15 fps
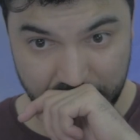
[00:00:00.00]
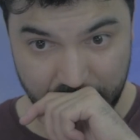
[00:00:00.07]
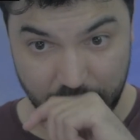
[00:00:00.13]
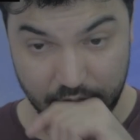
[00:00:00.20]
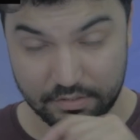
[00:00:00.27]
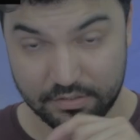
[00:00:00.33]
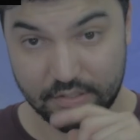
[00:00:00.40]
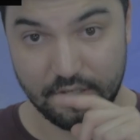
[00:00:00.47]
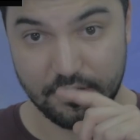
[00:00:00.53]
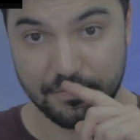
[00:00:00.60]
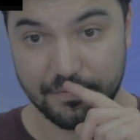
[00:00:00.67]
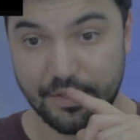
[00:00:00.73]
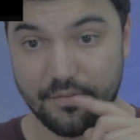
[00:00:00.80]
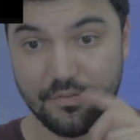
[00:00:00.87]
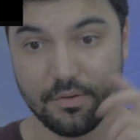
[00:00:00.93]
Honestly, if
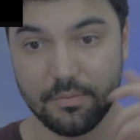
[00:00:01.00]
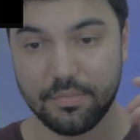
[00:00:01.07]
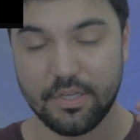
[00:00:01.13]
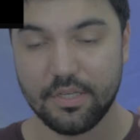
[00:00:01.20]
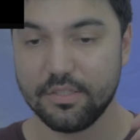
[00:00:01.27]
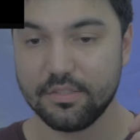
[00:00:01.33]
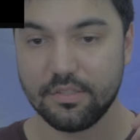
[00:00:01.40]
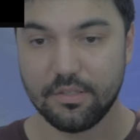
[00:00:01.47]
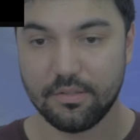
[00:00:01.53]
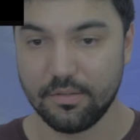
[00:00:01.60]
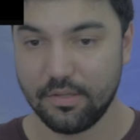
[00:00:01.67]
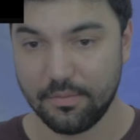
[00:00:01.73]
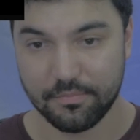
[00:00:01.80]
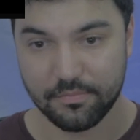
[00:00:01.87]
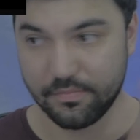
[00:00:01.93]
Le'Veon plays,
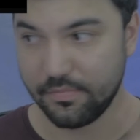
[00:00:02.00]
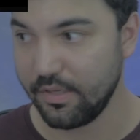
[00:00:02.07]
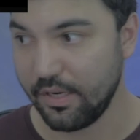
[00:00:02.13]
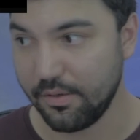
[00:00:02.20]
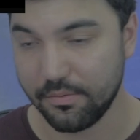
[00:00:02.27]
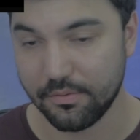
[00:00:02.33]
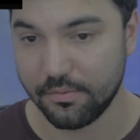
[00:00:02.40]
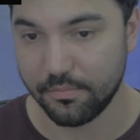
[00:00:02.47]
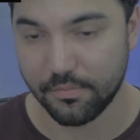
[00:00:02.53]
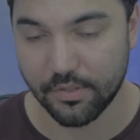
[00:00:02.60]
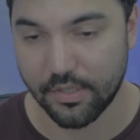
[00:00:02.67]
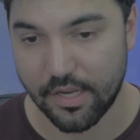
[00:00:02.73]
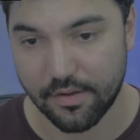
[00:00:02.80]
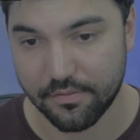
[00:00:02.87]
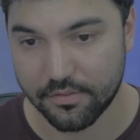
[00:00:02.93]
I
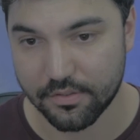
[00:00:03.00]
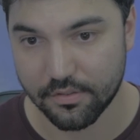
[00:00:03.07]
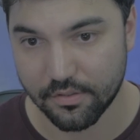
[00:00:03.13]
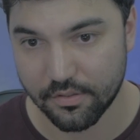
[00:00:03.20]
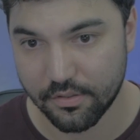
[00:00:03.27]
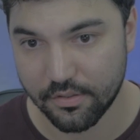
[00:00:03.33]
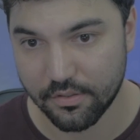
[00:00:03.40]
would have to.